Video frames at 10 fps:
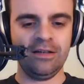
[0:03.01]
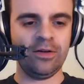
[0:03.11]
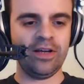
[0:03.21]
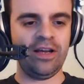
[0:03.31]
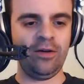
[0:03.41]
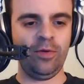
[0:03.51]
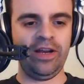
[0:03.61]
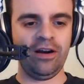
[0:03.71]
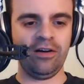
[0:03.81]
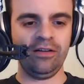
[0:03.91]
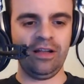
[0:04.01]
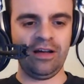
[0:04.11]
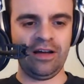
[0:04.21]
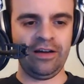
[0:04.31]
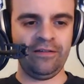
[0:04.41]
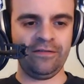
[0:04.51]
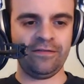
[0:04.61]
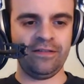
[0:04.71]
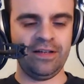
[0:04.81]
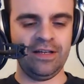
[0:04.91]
Okay, we are live.